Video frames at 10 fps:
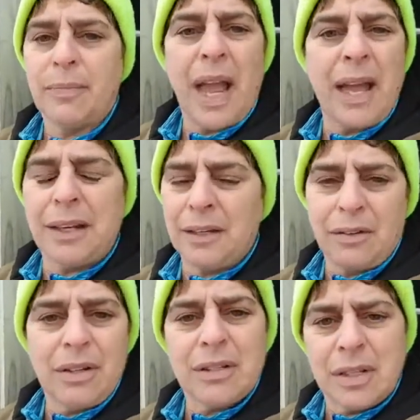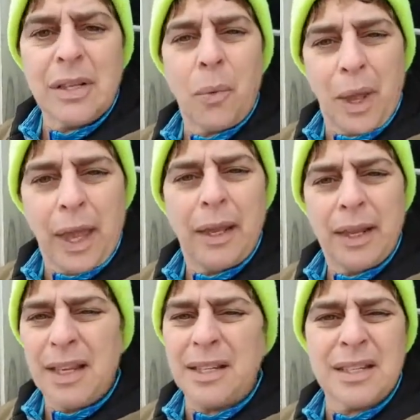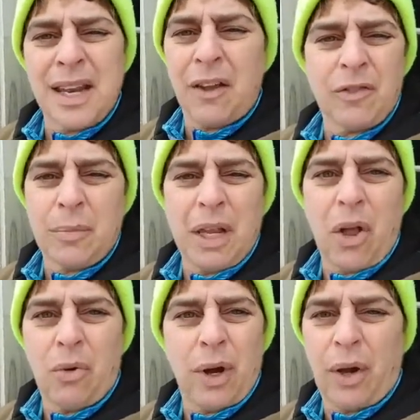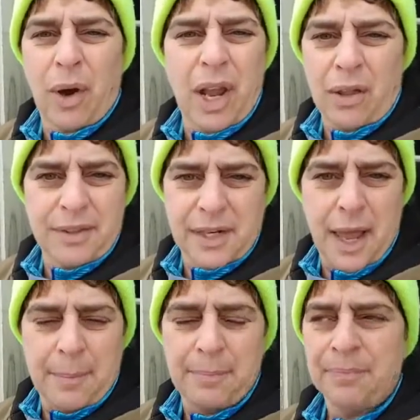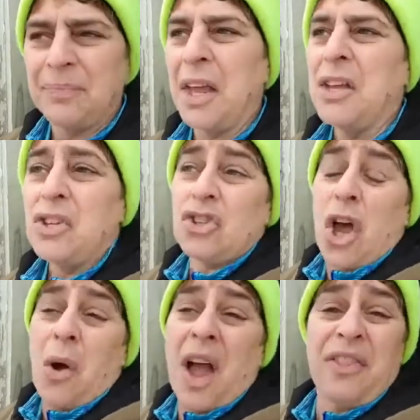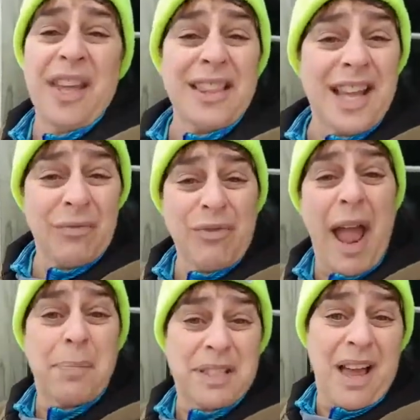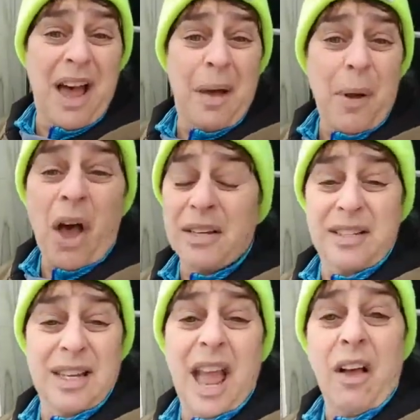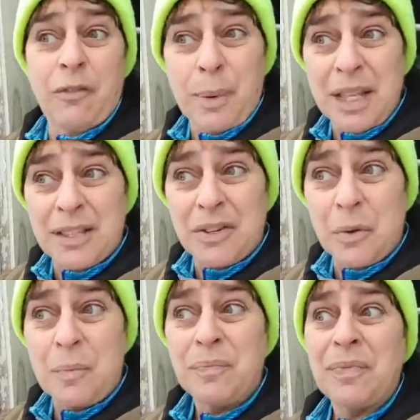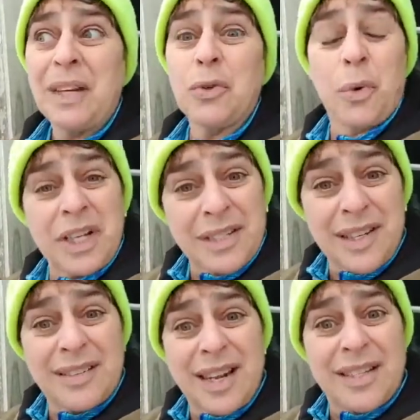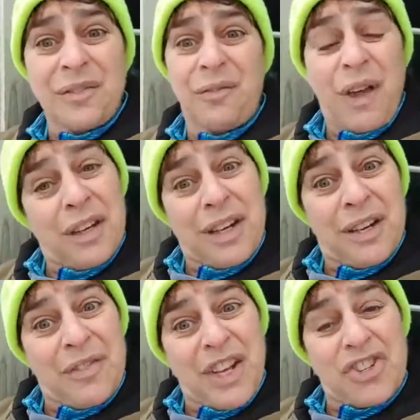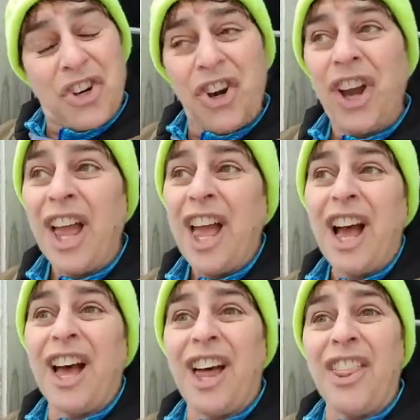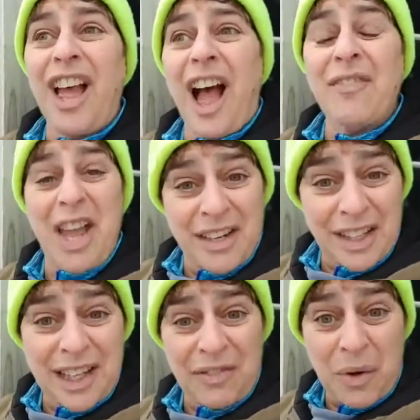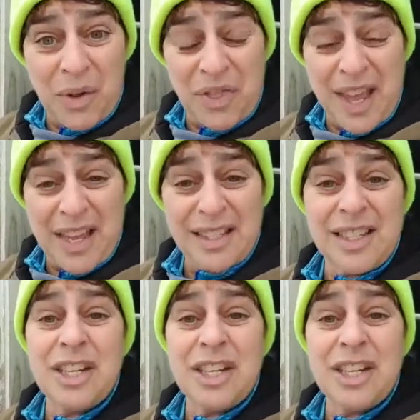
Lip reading: I can do this. It's okay. It doesn't have to be all cray-cray all the time. So I think that wraps up, honestly, Alphabet Soup 26 days of fun and adventure. I'm going to leave you with this.